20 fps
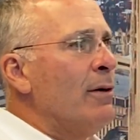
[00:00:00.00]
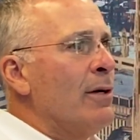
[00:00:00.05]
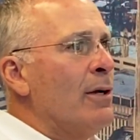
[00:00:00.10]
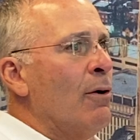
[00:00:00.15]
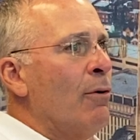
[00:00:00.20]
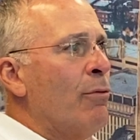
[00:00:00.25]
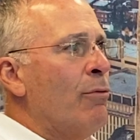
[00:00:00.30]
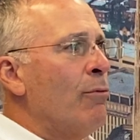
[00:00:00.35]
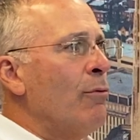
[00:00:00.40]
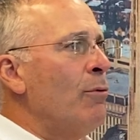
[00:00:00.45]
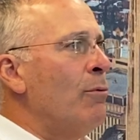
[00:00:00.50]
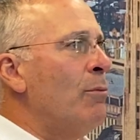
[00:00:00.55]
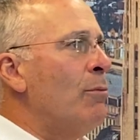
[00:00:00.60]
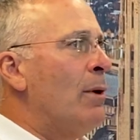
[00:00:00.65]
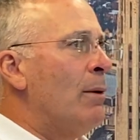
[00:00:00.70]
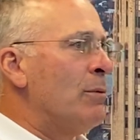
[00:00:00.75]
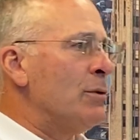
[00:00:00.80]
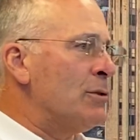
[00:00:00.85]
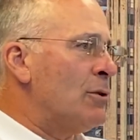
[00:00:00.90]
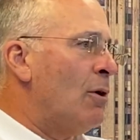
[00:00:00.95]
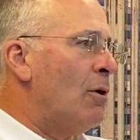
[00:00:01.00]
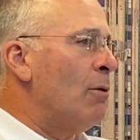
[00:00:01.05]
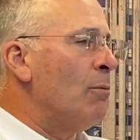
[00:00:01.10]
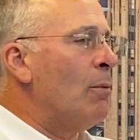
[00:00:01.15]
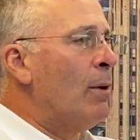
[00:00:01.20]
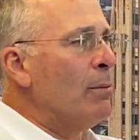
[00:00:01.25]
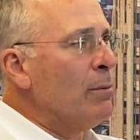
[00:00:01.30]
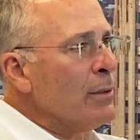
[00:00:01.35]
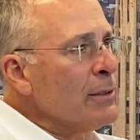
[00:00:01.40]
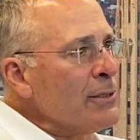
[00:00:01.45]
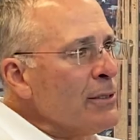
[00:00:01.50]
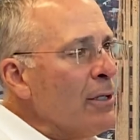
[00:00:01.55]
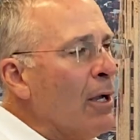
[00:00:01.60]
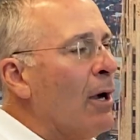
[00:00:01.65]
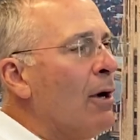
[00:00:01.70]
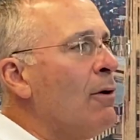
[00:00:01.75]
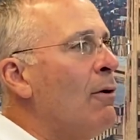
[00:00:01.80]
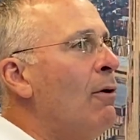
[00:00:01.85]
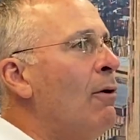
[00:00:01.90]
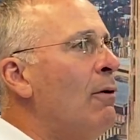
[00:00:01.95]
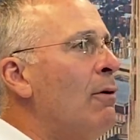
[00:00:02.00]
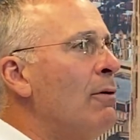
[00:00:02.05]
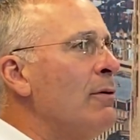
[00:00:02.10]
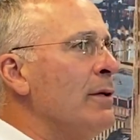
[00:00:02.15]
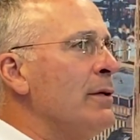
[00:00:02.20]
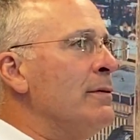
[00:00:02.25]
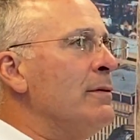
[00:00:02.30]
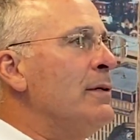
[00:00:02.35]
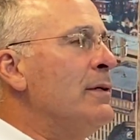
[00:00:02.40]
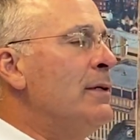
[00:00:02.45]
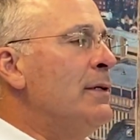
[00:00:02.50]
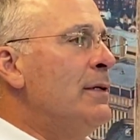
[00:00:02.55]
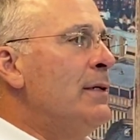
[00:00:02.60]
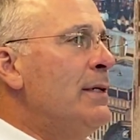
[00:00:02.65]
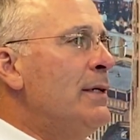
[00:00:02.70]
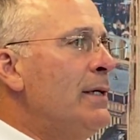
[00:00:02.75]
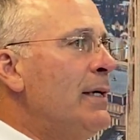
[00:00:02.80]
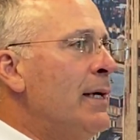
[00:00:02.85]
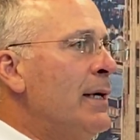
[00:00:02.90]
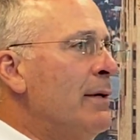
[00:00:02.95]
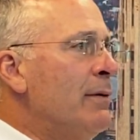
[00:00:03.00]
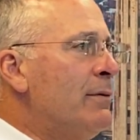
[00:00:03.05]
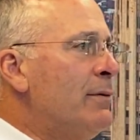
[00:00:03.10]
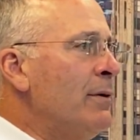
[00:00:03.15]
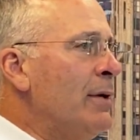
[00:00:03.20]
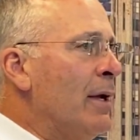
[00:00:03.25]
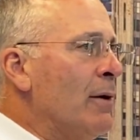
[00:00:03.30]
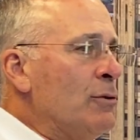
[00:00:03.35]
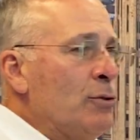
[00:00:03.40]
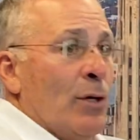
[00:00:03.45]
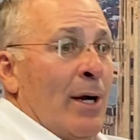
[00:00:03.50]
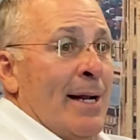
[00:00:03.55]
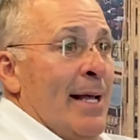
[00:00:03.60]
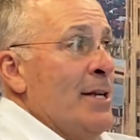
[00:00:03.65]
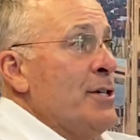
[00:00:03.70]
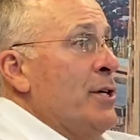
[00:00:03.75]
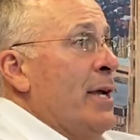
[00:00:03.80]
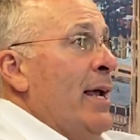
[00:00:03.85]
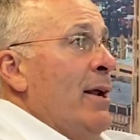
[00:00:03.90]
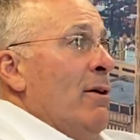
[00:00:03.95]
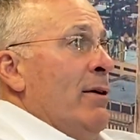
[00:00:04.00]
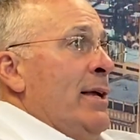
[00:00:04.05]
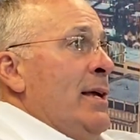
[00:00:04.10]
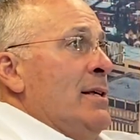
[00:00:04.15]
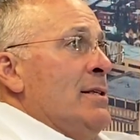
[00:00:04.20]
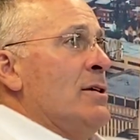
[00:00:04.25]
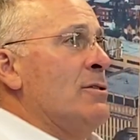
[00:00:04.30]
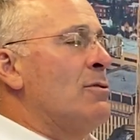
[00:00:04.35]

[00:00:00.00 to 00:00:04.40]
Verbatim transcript: and go through what was called, what was not called, and and you know try to educate our kids.